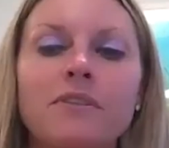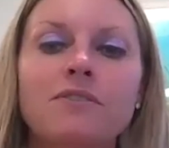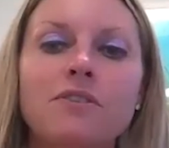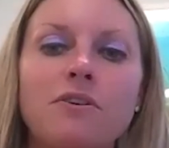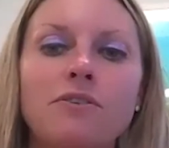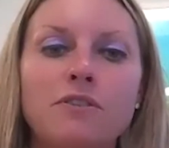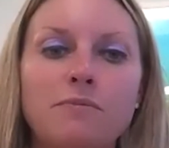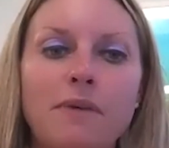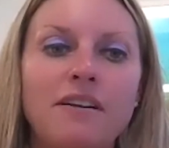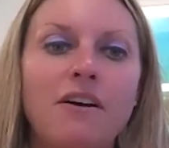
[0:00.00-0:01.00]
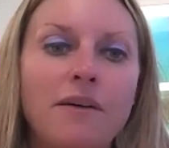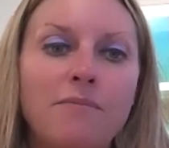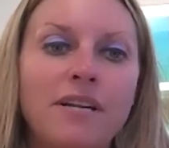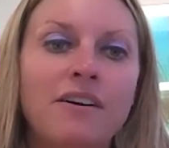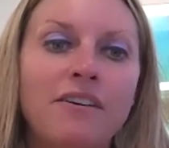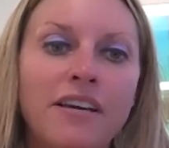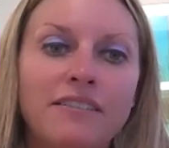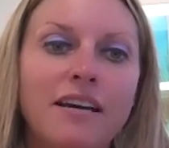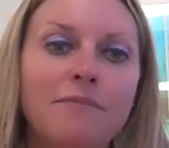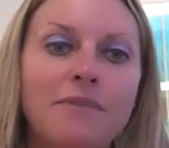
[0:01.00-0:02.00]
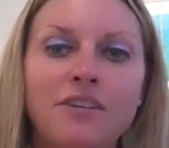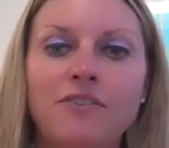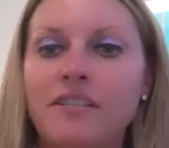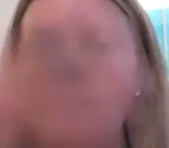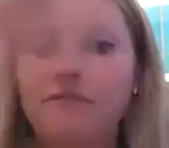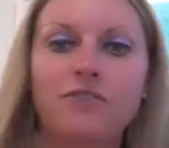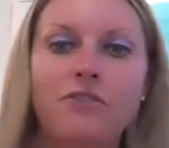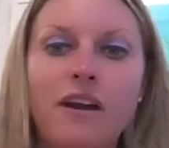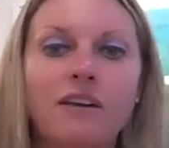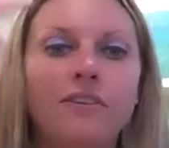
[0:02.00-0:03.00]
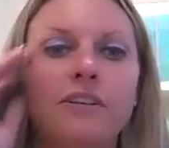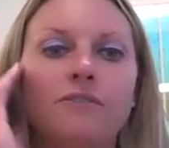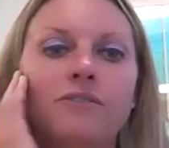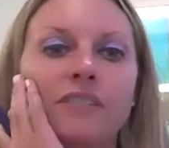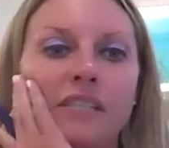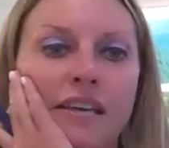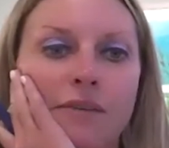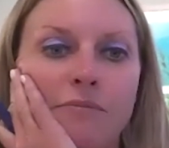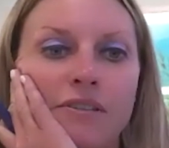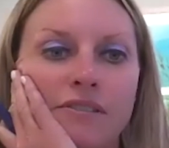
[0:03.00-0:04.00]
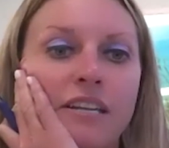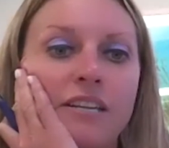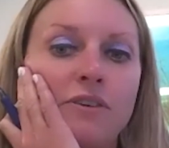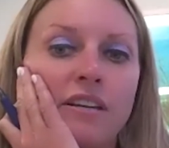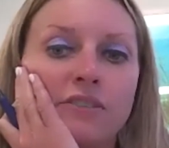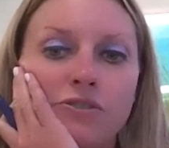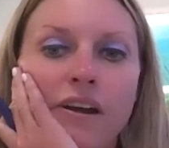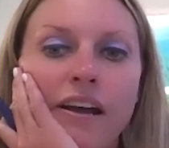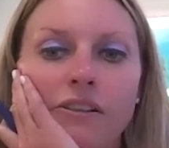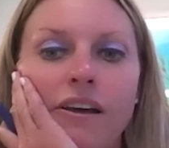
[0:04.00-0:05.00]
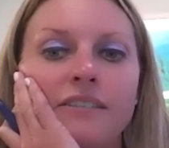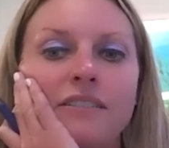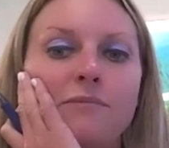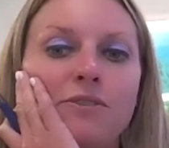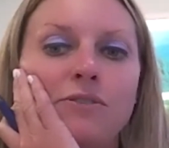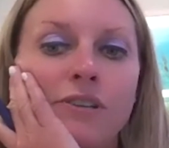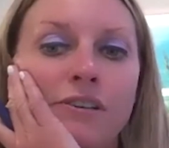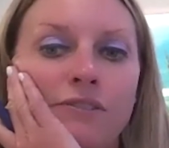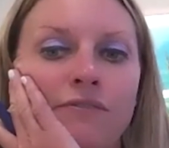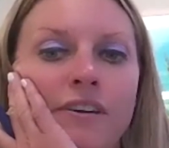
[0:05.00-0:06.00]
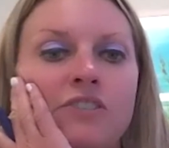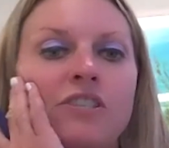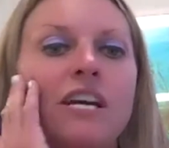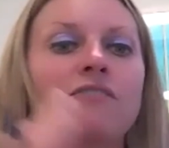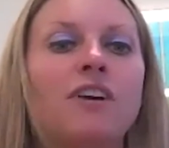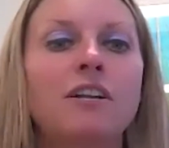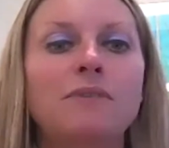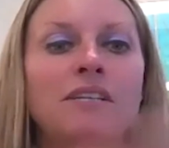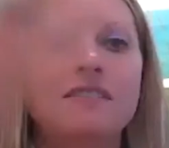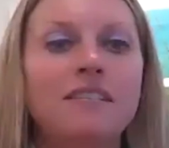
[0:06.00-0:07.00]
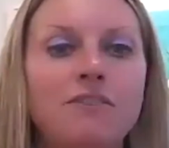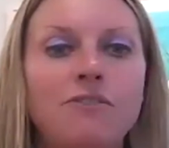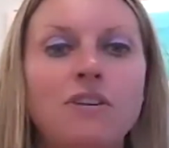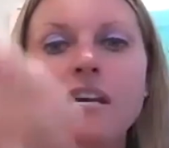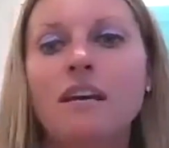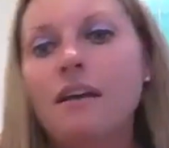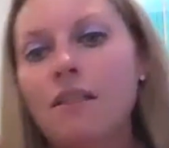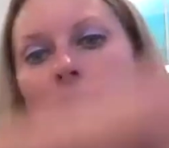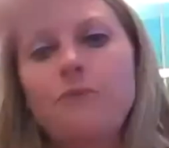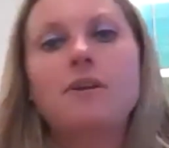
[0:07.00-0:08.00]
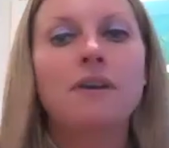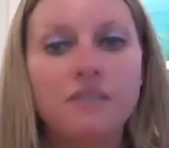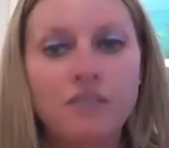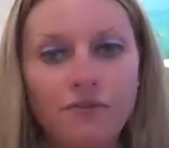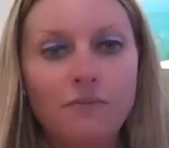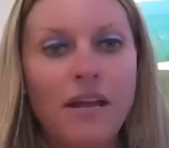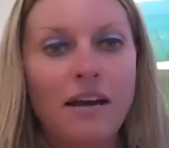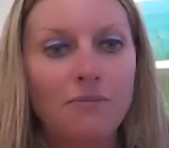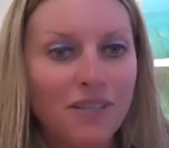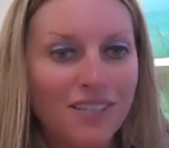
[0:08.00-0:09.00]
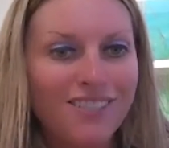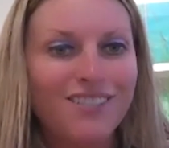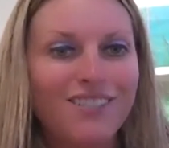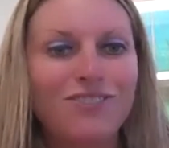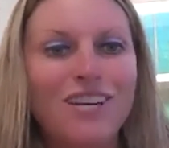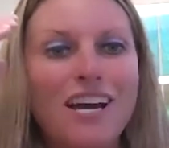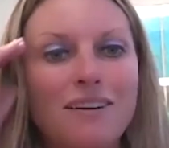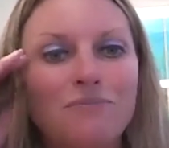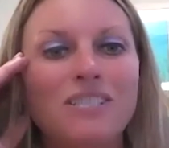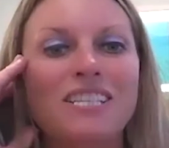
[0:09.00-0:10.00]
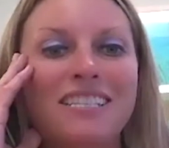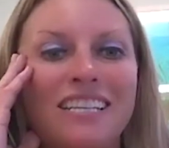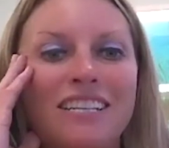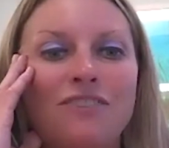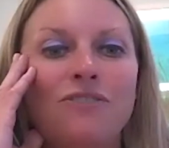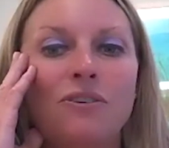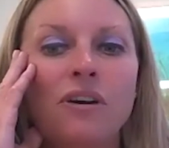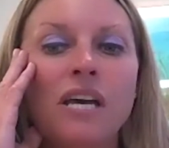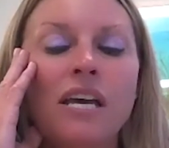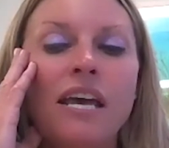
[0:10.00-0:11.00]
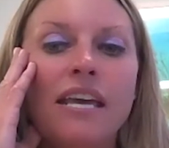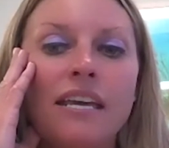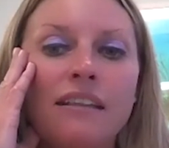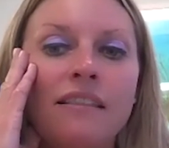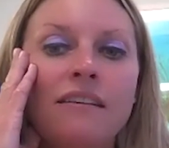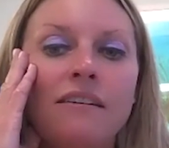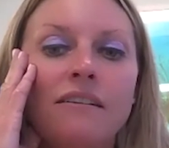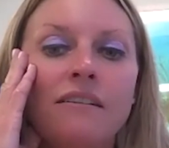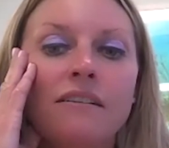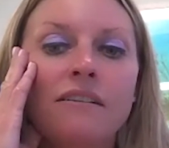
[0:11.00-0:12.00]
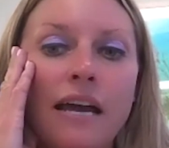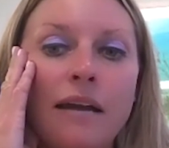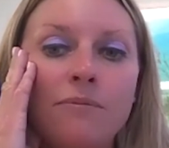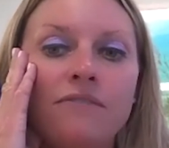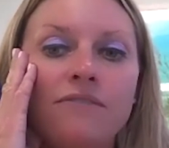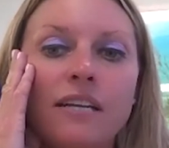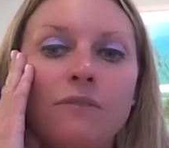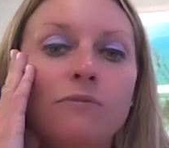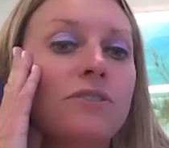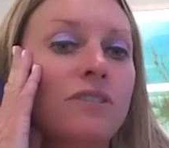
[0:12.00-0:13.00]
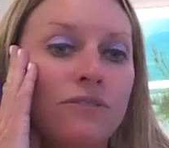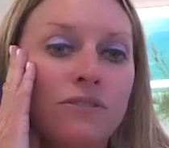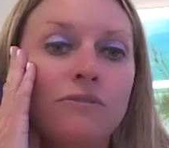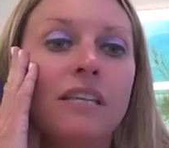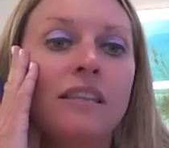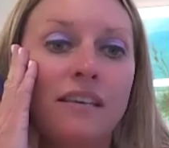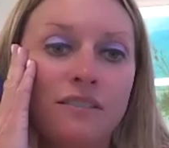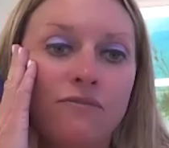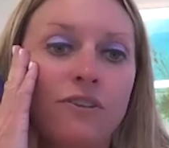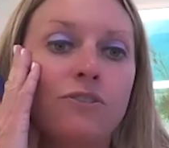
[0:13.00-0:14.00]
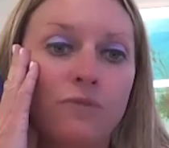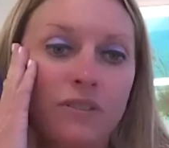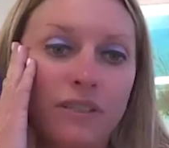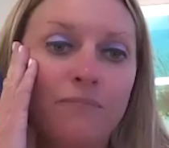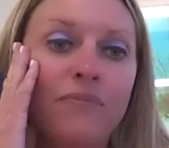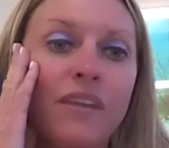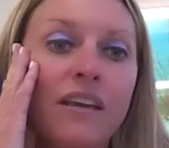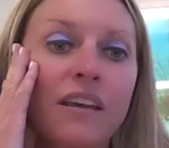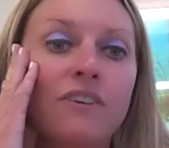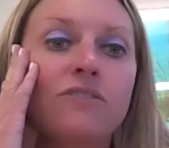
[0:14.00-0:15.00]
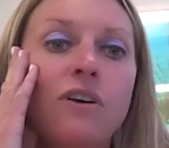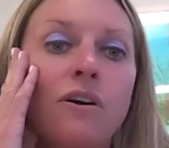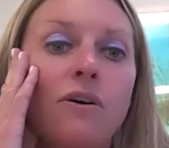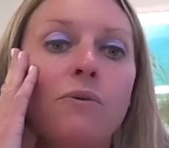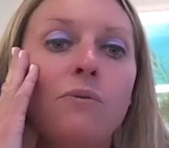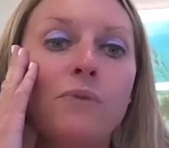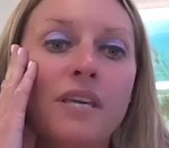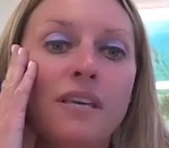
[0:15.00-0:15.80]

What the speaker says: So you spend all that money, all that time, and then you get set for trial, 6-8 months. Then you get to trial. A lot of times you don't even finish. Now you've got to be continued 3 months from now because there's no time to continue you. In the collaborative setting, we're still doing things virtually. So